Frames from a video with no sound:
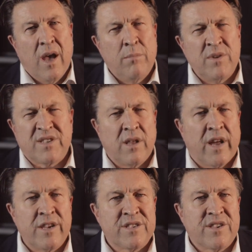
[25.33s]
and
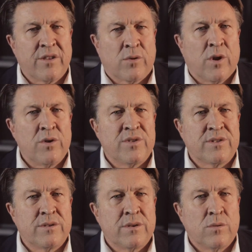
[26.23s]
miscellaneous other
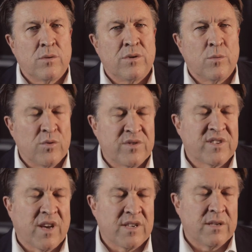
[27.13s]
growths that we'll
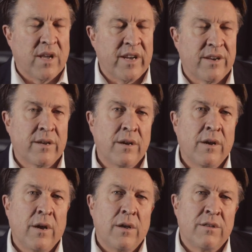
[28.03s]
discuss later.
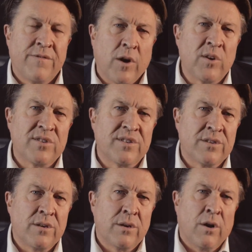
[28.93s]
The
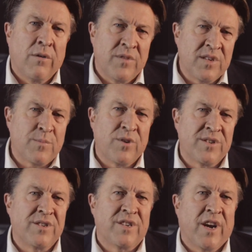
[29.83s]
focus of this
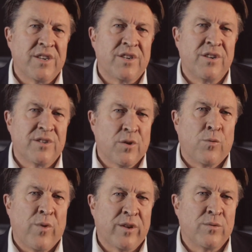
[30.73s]
presentation is
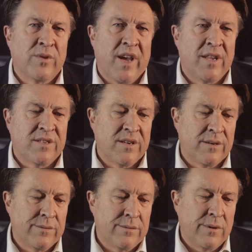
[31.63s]
on rectal cancer.
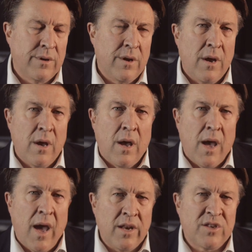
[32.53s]

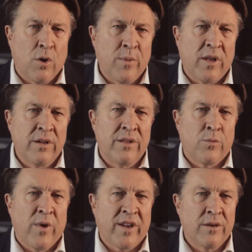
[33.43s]
Anatomically, the
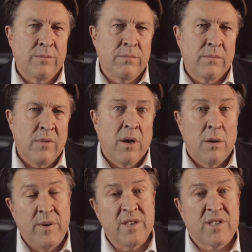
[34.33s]
rectum
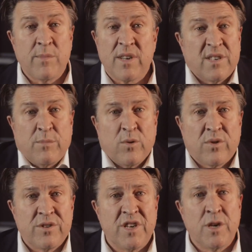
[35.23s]
appears to be a simple
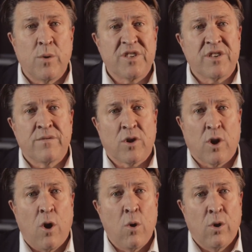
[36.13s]
continuation of the
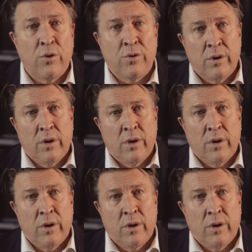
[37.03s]
colon.